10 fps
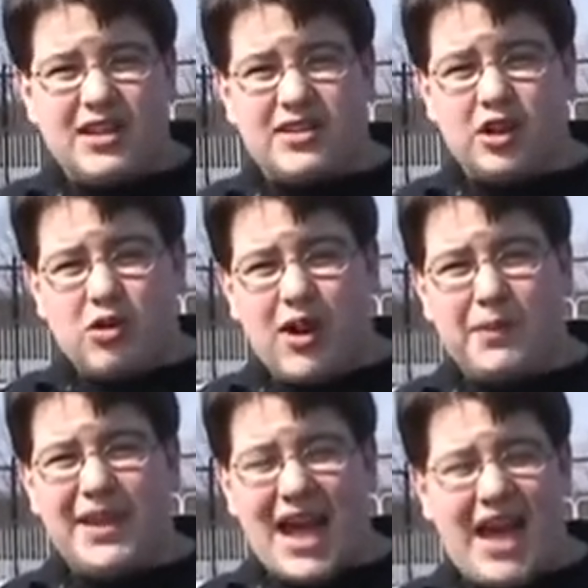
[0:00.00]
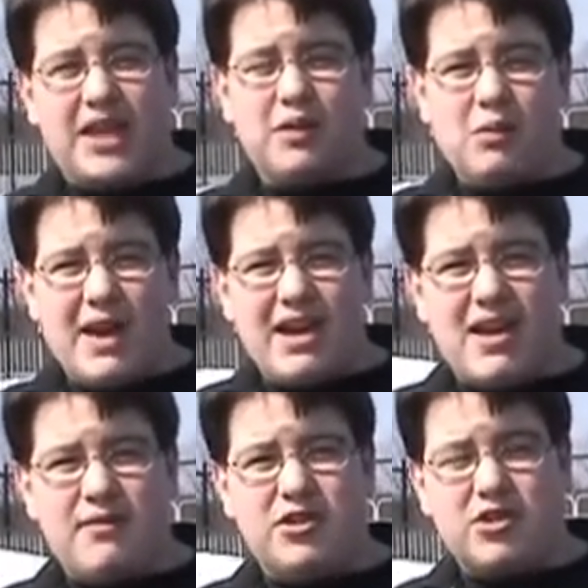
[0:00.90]
is an incredibly accurate way
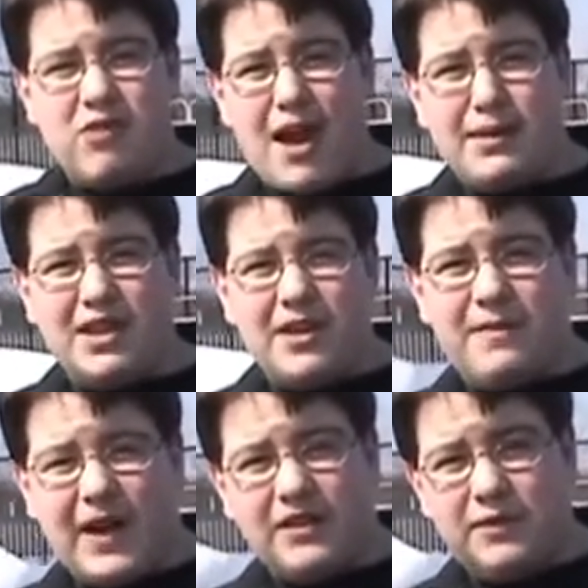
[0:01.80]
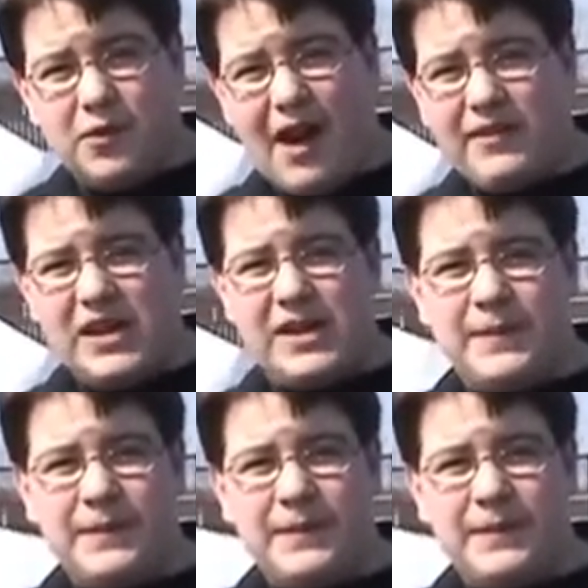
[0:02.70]
of describing the effects of gravity.